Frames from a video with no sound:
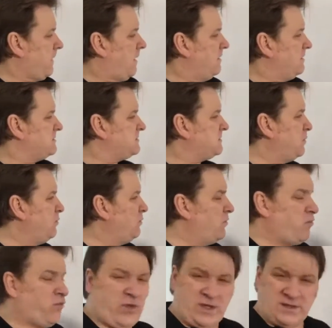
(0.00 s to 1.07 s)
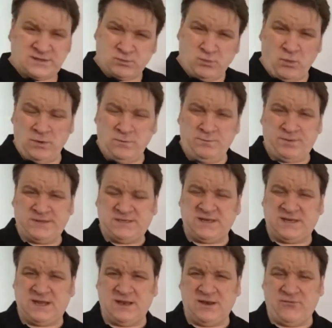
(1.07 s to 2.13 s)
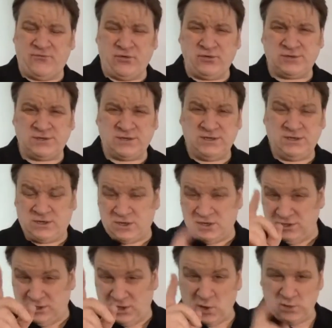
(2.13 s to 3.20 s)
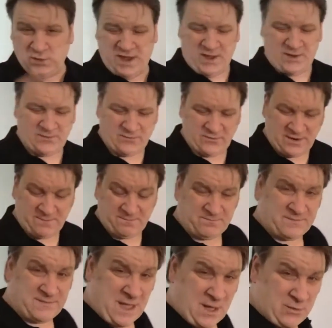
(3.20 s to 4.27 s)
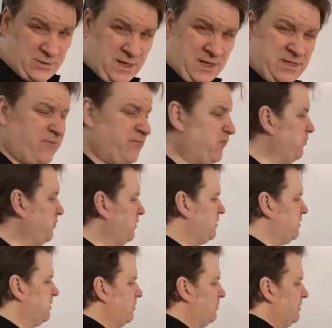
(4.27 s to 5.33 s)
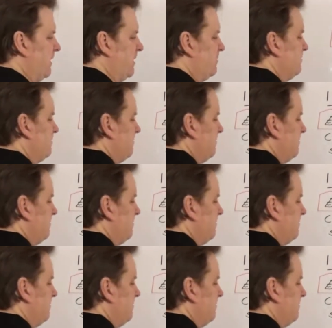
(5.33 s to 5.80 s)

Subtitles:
So that's one particular route you can go down, right? Now, the other route you can go down